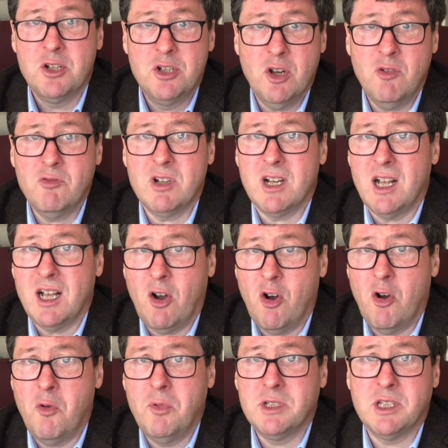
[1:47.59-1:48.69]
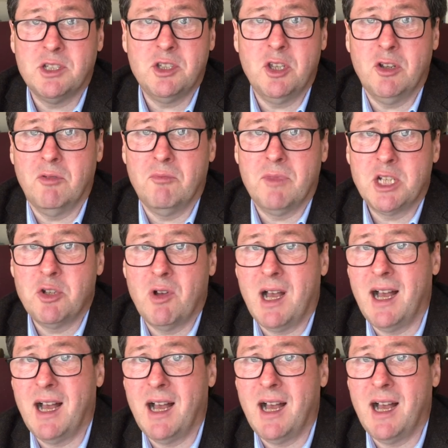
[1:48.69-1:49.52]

don't always assume that you